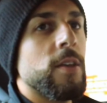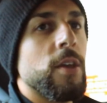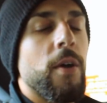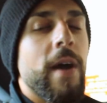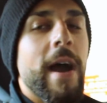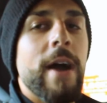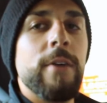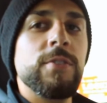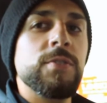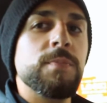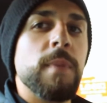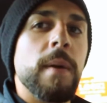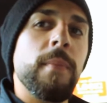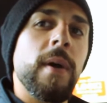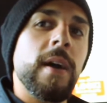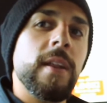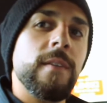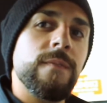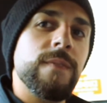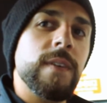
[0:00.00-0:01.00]
you know, how does my
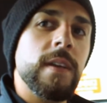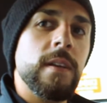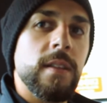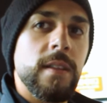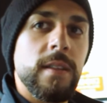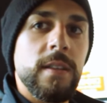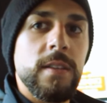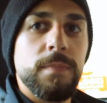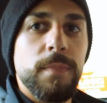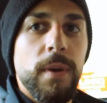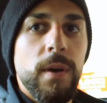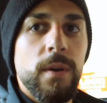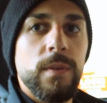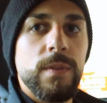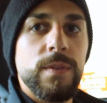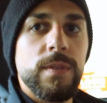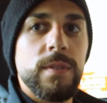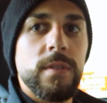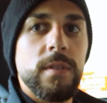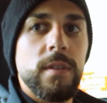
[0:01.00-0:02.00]
body feel in this
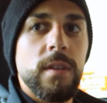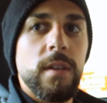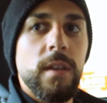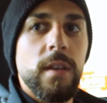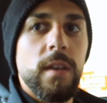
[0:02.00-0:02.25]
pose?